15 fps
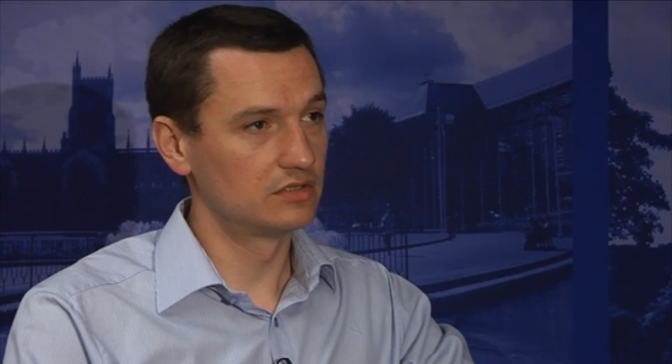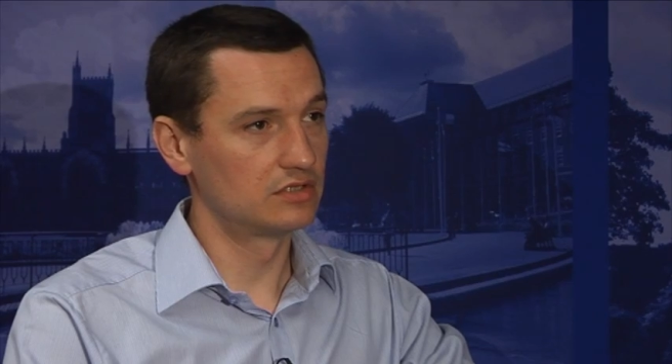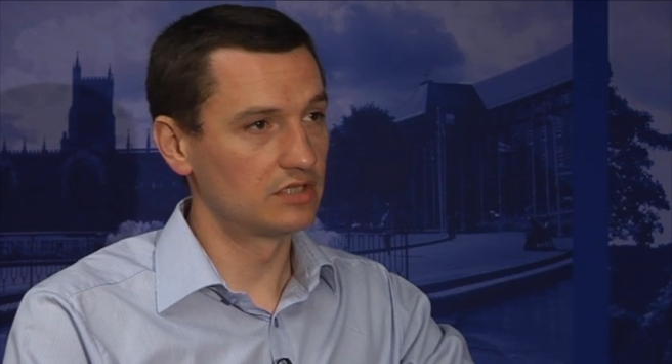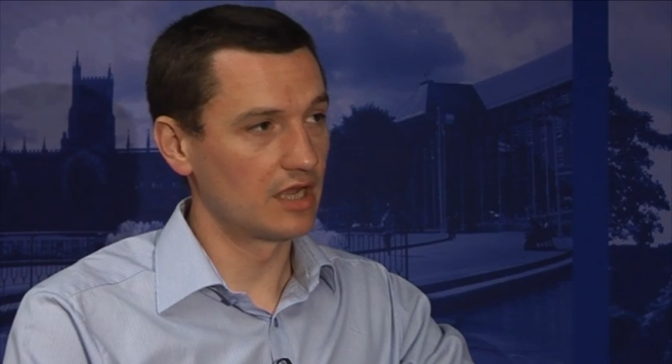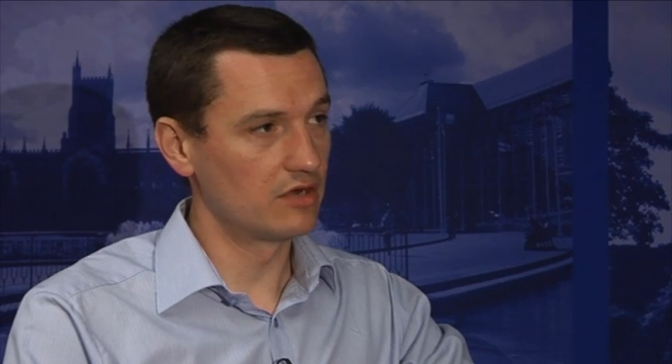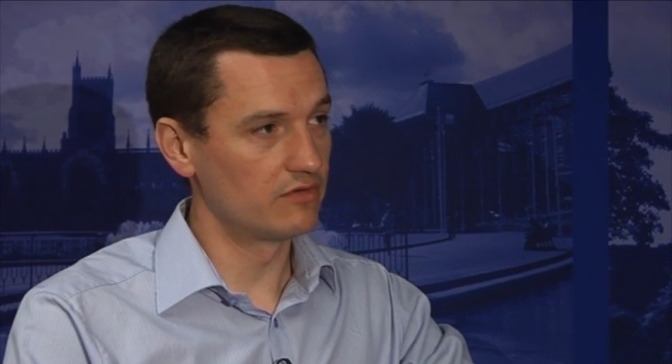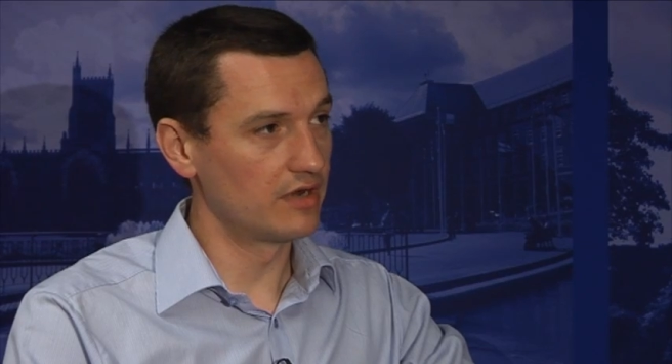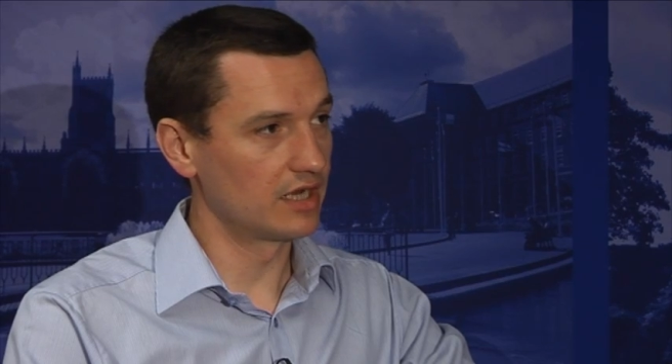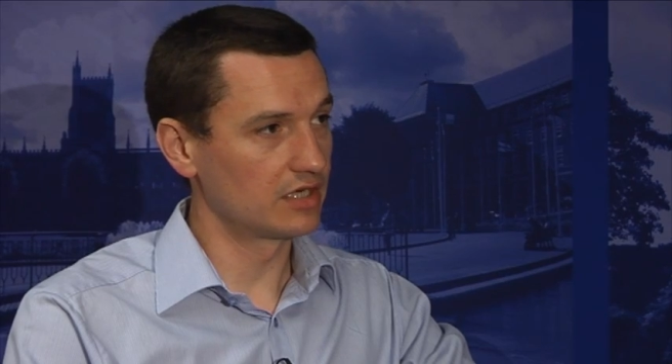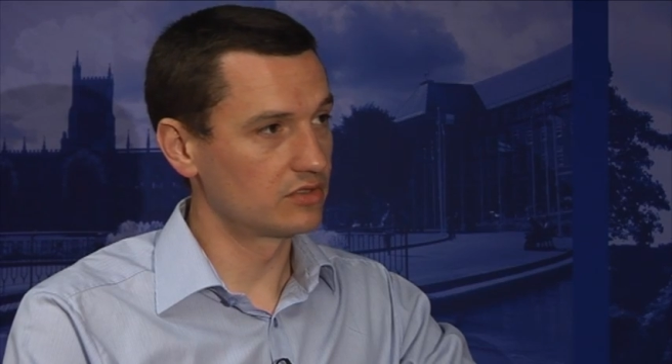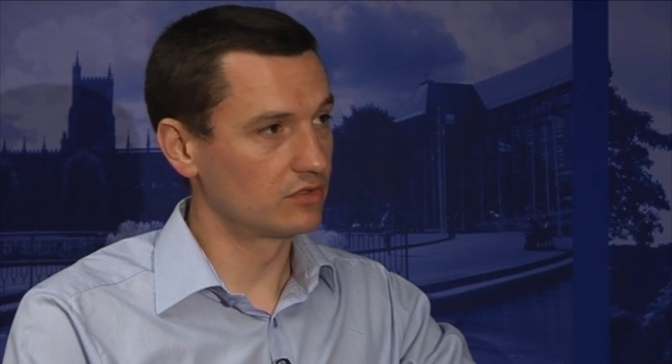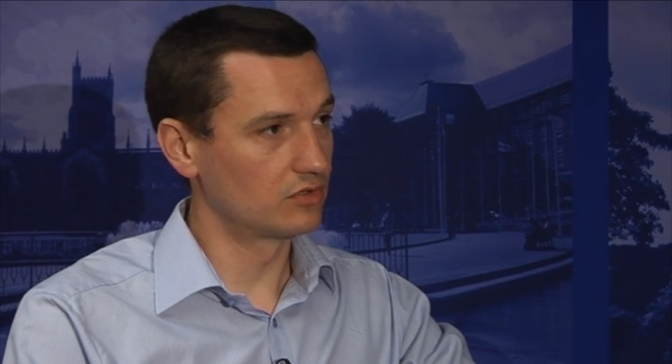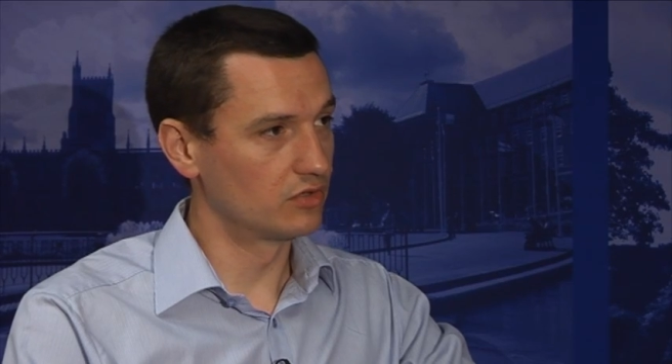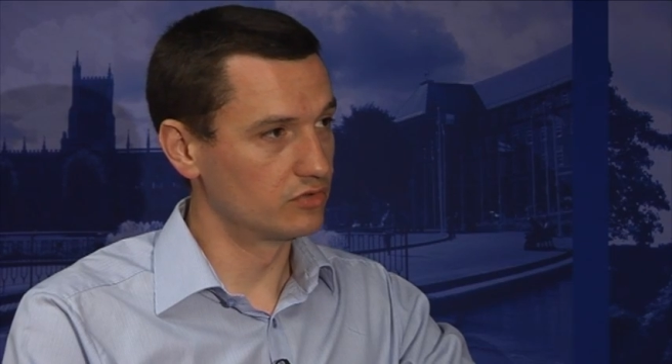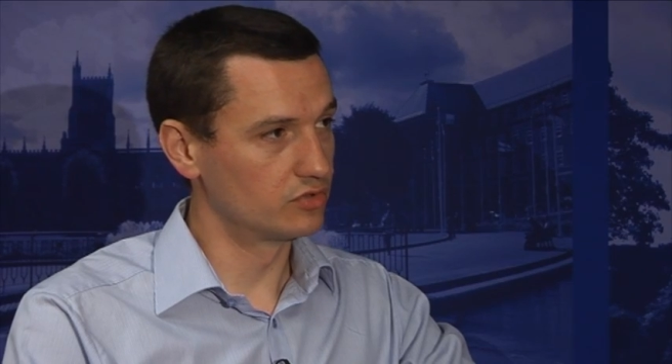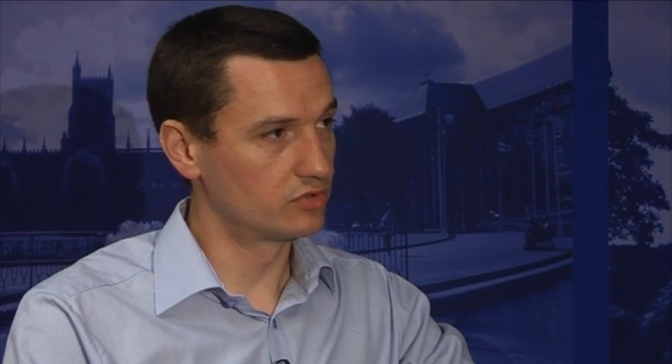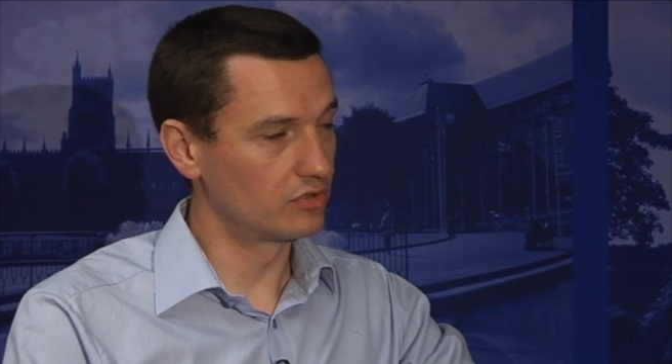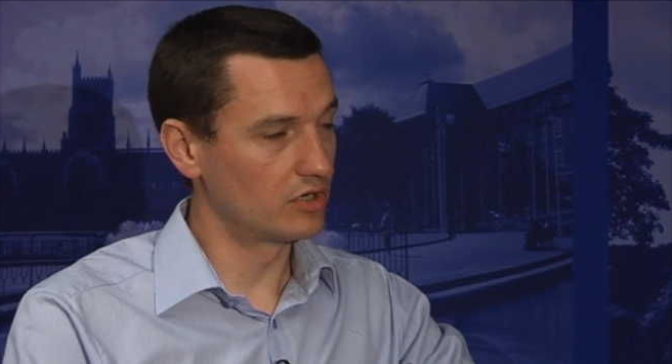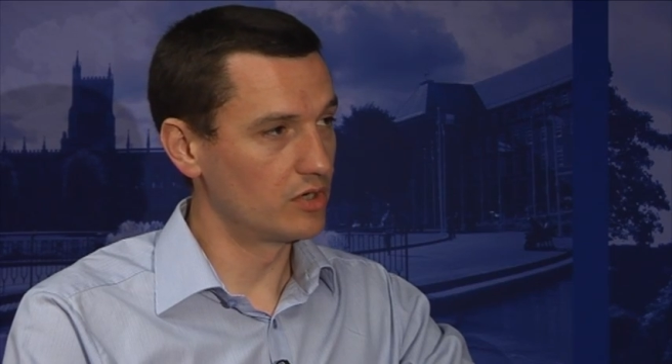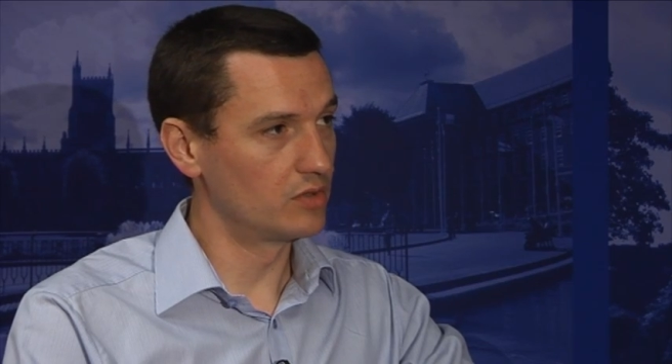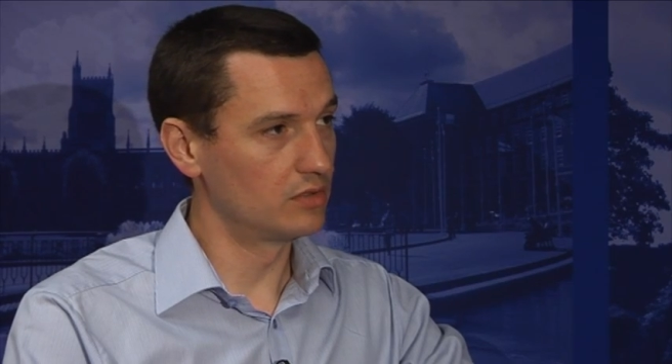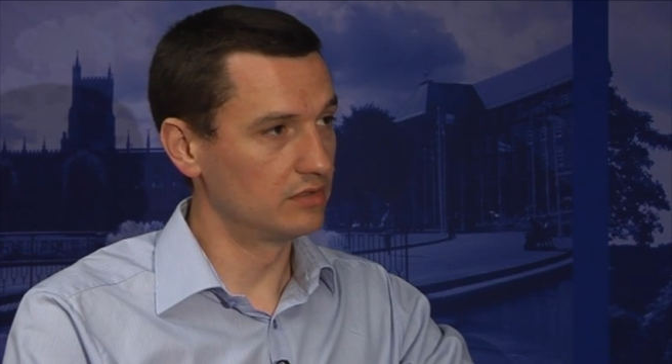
direct control